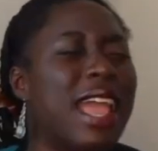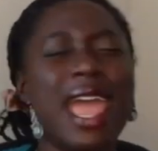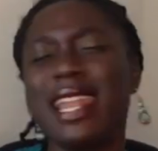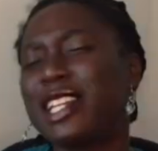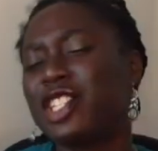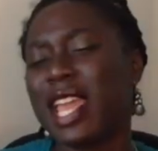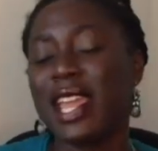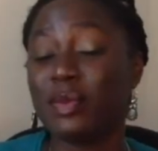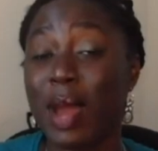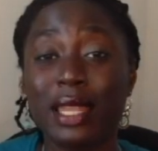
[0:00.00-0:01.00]
and it
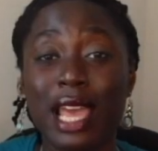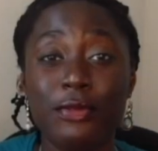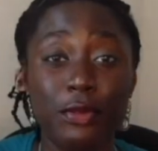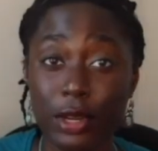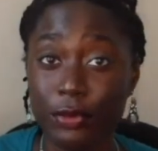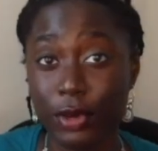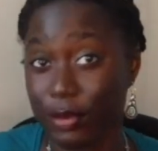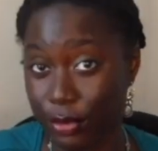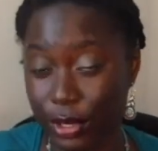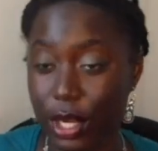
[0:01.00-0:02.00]
changed my life for real, for real,
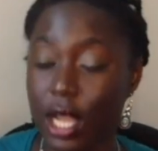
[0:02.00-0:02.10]
for real.